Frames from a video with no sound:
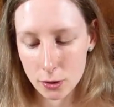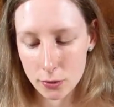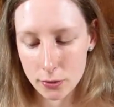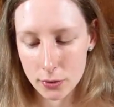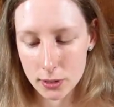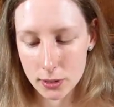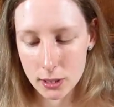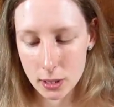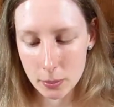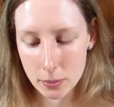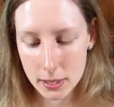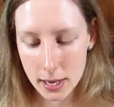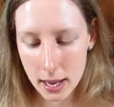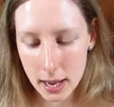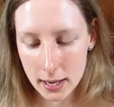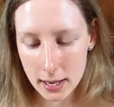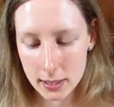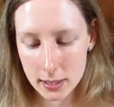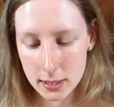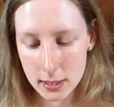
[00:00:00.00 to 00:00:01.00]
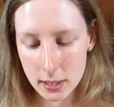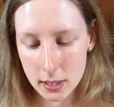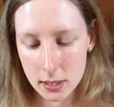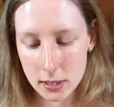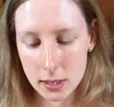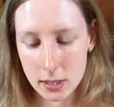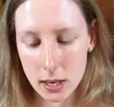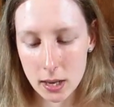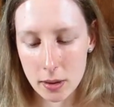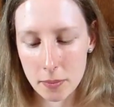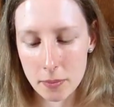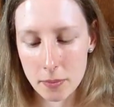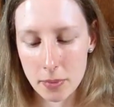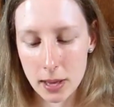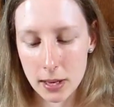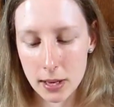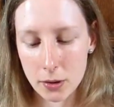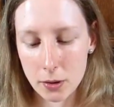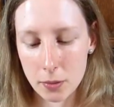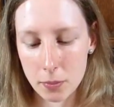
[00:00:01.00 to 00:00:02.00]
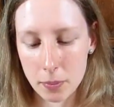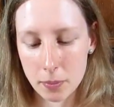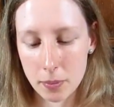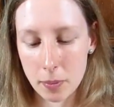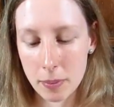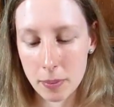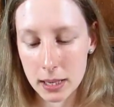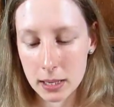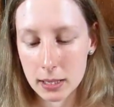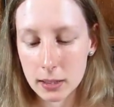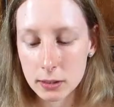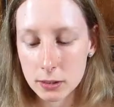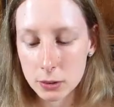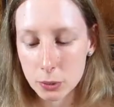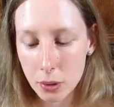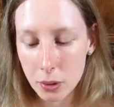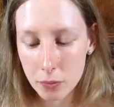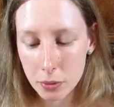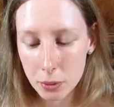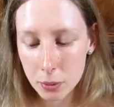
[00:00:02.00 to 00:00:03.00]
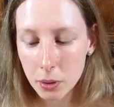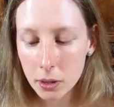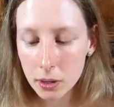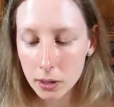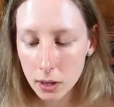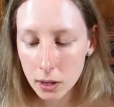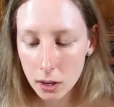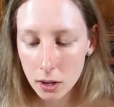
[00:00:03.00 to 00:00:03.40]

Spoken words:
of subtext that may not appeal to everyone.